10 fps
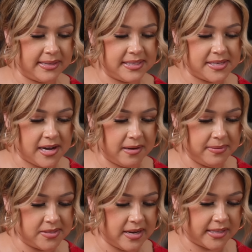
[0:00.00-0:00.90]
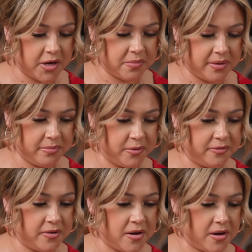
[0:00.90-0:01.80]
the top so that you remove
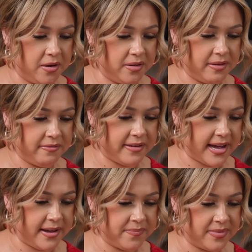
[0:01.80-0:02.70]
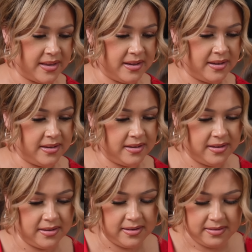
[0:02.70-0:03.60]
all of the fat.
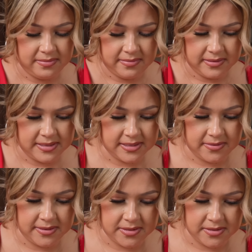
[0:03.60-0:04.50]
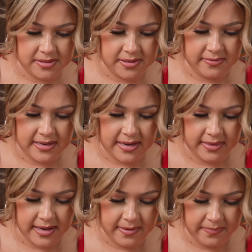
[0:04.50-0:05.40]
I'm going to serve it like
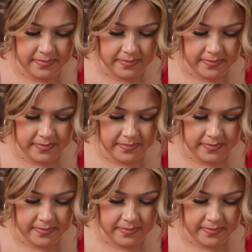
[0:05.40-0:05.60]
that.